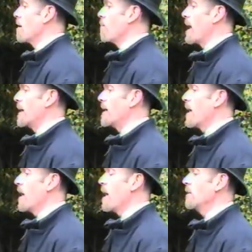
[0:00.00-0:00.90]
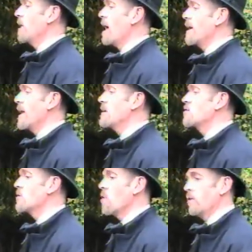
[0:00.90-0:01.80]
by a lot as
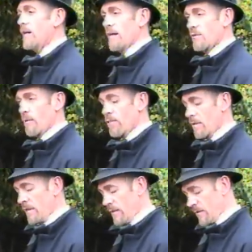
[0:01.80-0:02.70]
lowly as the police.